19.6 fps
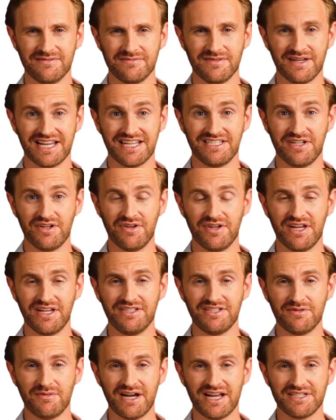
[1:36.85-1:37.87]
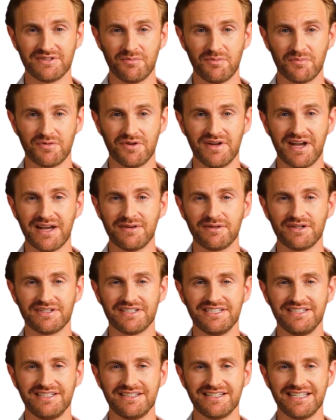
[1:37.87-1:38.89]
based on customizable
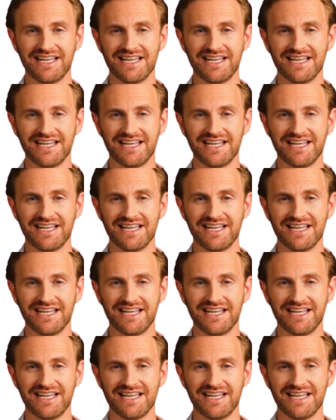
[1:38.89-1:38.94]
parameters,